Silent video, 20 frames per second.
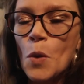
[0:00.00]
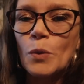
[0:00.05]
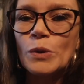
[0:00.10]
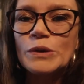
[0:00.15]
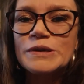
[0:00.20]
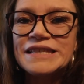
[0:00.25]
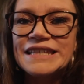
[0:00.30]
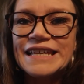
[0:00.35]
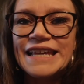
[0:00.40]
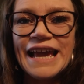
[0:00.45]

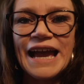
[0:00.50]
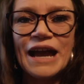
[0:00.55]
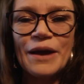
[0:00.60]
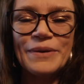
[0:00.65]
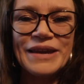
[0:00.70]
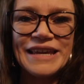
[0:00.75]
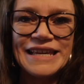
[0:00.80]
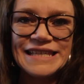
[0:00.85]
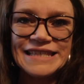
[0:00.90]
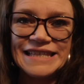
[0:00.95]
We'll see
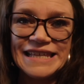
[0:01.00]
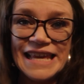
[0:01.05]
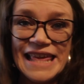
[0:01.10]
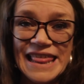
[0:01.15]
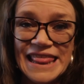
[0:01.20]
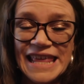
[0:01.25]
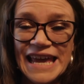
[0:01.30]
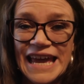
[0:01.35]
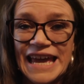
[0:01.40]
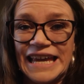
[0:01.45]
how easy
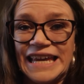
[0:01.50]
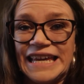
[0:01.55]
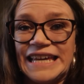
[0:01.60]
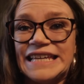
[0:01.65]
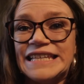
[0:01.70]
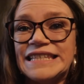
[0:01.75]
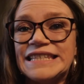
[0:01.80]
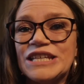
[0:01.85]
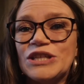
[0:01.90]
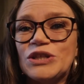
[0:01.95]
that
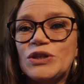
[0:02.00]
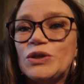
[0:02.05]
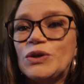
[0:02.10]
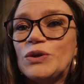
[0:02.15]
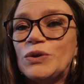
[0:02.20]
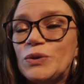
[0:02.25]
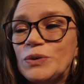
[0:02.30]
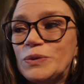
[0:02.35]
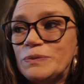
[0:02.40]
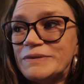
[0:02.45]
is
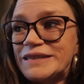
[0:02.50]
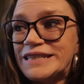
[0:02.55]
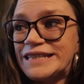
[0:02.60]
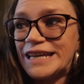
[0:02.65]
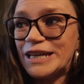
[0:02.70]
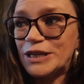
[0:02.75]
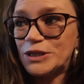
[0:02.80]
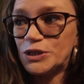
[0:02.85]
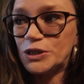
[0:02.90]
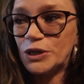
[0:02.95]
to
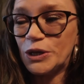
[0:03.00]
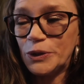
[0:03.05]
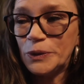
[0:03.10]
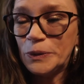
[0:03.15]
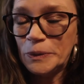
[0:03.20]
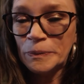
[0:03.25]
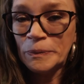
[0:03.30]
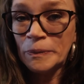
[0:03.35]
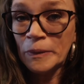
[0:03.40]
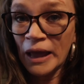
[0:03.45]
stick
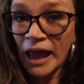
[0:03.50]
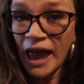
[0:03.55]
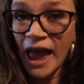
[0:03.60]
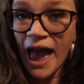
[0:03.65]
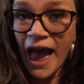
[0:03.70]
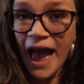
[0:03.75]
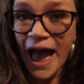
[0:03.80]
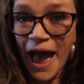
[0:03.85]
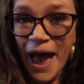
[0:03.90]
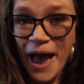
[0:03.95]
to.
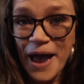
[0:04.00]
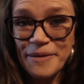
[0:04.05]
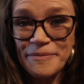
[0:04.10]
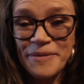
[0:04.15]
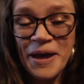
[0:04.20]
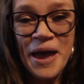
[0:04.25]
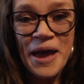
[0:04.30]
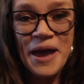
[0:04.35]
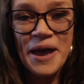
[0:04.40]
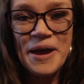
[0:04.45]

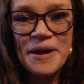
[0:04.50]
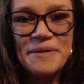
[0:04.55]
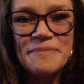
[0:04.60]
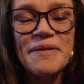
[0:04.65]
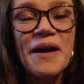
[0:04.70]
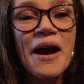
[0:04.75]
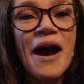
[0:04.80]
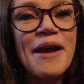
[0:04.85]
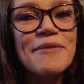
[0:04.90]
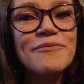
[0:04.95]
But
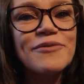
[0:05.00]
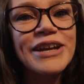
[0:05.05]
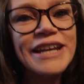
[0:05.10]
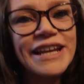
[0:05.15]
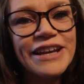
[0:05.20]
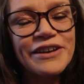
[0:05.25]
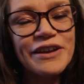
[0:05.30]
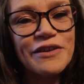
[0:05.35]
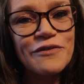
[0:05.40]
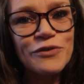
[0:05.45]
I'm
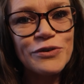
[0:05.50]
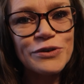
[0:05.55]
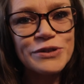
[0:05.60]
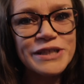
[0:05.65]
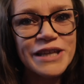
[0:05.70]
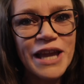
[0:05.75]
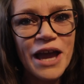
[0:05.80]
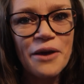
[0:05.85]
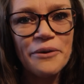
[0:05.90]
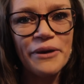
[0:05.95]
really looking forward
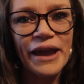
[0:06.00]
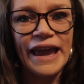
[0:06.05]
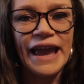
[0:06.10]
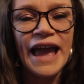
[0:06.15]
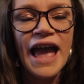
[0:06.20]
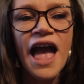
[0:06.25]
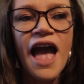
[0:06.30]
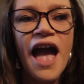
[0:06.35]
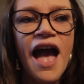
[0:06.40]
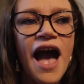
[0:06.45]
to going.
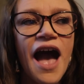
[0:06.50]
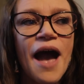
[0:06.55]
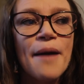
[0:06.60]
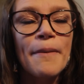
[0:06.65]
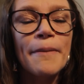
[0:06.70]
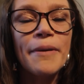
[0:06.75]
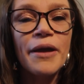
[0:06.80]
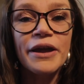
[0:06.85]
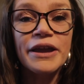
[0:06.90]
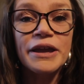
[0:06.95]

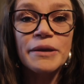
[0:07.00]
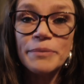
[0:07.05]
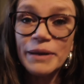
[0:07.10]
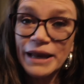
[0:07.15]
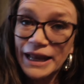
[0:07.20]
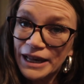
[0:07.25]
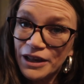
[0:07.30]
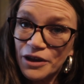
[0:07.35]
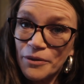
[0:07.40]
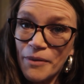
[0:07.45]
I'm going
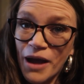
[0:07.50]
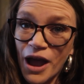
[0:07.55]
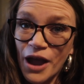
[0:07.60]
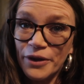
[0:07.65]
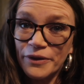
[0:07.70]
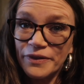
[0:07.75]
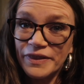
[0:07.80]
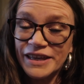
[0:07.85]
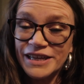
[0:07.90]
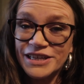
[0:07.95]
completely on
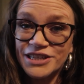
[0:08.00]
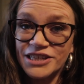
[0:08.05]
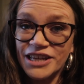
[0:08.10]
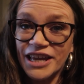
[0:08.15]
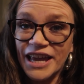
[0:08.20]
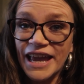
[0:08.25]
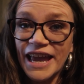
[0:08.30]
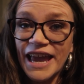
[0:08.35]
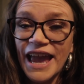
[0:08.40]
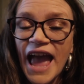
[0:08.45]
my own this
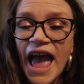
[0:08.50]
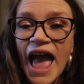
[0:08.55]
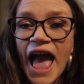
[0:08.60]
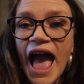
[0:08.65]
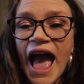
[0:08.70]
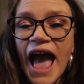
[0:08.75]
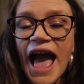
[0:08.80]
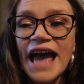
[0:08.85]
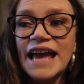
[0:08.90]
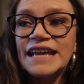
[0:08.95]
year.
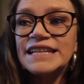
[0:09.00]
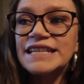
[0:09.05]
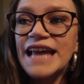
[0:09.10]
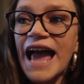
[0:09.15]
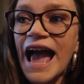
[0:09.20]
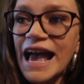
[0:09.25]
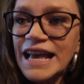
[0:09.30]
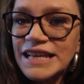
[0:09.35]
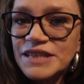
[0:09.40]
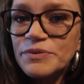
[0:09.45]
And
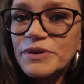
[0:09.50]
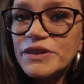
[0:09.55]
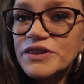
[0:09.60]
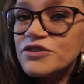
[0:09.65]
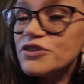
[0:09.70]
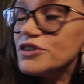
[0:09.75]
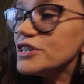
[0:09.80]
as with